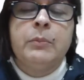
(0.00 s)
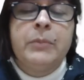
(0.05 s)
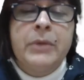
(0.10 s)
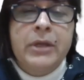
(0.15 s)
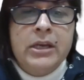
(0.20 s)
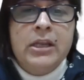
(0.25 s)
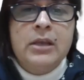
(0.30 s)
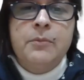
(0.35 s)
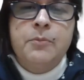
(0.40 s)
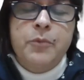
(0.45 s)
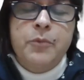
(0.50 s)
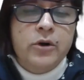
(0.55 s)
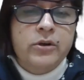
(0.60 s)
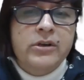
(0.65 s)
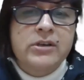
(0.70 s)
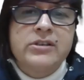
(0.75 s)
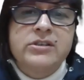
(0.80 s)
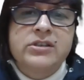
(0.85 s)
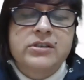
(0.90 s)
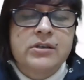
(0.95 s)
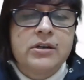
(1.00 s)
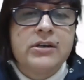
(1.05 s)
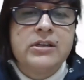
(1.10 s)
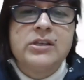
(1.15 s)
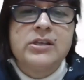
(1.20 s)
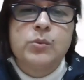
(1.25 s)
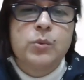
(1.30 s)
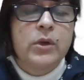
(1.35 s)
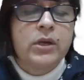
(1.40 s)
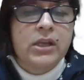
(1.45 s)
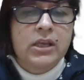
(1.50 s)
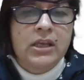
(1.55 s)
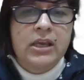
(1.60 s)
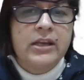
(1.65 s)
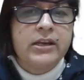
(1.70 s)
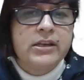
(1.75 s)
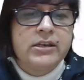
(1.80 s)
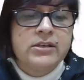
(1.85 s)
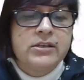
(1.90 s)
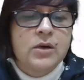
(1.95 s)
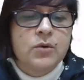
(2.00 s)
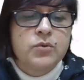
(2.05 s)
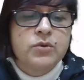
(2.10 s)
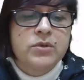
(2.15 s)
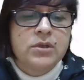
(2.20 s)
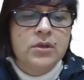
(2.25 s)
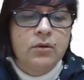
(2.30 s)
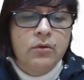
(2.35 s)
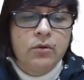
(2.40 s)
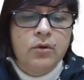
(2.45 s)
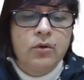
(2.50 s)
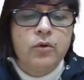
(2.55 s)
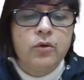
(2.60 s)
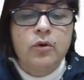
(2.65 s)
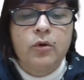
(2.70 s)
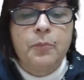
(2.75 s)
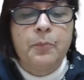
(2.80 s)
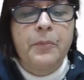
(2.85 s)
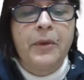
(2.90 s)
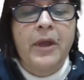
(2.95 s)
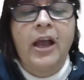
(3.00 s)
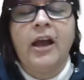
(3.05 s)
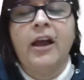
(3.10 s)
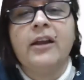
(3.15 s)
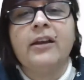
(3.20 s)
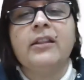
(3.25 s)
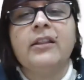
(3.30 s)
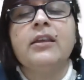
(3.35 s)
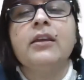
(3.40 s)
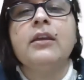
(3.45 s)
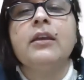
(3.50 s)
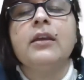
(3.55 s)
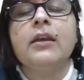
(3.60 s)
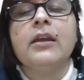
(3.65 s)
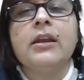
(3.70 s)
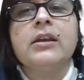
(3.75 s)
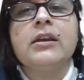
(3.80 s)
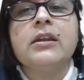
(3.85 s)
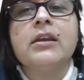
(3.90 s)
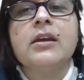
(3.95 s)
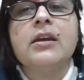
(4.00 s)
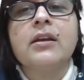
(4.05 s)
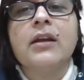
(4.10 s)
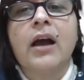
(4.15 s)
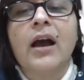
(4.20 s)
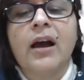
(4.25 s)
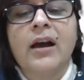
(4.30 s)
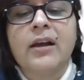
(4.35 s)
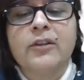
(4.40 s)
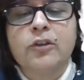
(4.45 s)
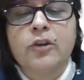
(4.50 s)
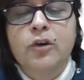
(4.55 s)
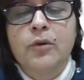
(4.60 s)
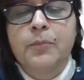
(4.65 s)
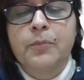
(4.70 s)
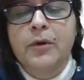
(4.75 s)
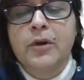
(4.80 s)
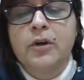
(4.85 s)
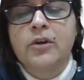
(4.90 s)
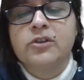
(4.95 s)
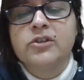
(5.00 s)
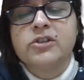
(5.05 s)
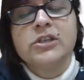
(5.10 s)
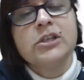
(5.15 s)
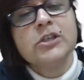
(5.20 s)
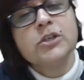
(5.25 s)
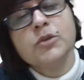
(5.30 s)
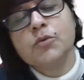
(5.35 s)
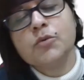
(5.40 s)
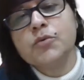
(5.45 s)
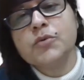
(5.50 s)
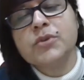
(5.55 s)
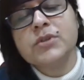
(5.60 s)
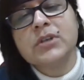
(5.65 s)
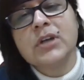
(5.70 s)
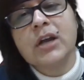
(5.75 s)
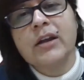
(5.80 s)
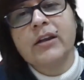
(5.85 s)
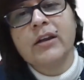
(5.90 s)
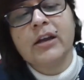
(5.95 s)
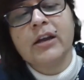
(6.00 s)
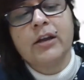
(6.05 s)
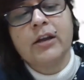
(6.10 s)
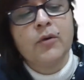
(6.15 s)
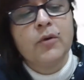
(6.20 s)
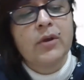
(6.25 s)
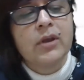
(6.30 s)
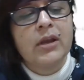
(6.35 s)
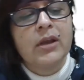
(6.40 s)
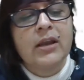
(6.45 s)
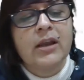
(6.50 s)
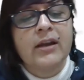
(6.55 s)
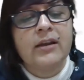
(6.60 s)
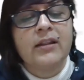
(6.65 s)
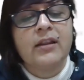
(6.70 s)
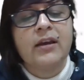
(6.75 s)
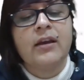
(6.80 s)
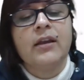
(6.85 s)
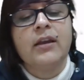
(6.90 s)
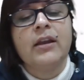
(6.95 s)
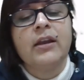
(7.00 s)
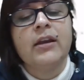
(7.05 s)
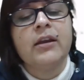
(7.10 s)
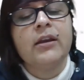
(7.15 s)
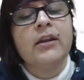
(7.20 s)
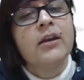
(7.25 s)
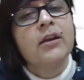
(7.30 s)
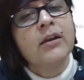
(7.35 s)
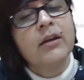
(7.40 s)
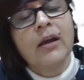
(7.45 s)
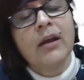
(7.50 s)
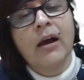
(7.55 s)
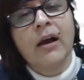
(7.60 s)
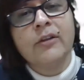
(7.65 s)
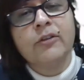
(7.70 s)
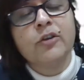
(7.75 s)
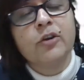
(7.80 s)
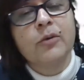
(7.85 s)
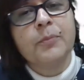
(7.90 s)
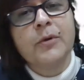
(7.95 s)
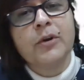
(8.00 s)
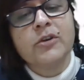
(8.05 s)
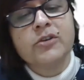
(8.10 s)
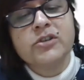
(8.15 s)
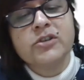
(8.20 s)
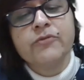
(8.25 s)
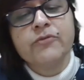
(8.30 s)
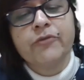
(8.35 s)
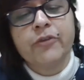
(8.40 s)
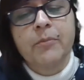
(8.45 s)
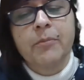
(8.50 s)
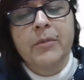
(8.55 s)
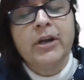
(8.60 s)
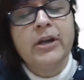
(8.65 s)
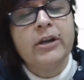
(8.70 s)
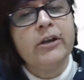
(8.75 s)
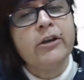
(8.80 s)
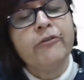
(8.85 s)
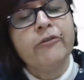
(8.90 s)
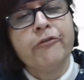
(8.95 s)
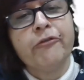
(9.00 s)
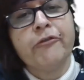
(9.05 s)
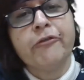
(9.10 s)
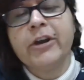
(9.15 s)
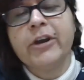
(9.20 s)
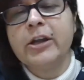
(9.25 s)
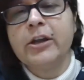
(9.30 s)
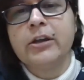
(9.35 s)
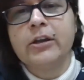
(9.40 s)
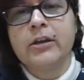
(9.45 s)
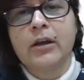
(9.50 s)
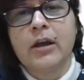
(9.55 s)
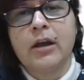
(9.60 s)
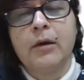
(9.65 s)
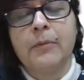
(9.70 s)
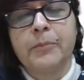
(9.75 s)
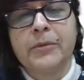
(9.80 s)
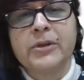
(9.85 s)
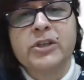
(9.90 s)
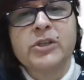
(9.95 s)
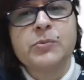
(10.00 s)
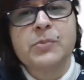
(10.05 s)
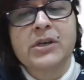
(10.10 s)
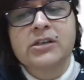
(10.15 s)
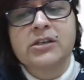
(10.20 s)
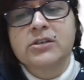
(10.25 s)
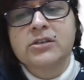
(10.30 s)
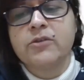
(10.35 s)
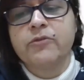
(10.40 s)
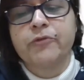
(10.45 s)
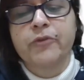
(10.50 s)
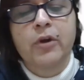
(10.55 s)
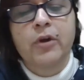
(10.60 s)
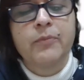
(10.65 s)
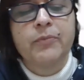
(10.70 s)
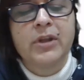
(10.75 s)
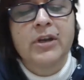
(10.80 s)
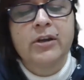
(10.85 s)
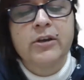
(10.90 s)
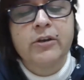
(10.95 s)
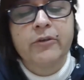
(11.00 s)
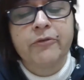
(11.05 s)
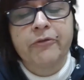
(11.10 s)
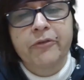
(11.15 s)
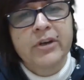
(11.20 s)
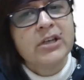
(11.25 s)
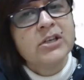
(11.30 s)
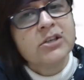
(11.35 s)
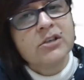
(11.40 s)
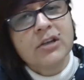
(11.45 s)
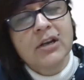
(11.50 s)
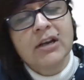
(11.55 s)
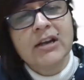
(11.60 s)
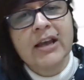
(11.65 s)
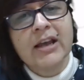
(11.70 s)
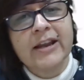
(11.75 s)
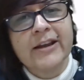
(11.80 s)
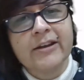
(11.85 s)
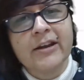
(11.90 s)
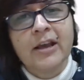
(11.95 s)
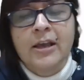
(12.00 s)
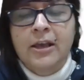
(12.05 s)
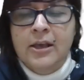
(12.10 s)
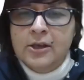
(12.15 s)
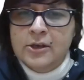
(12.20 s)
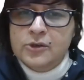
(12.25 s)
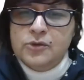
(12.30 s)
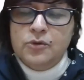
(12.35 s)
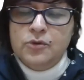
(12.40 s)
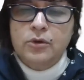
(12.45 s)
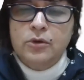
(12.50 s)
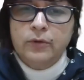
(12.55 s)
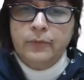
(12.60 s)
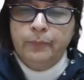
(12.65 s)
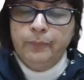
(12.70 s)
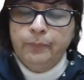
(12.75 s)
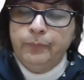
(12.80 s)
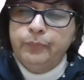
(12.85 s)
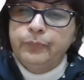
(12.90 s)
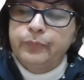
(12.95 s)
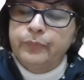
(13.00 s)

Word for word: many important studies were carried out in Europe, and the Indian anthropology too started looking at the Indian anthropology from a different perspective, from the different light. So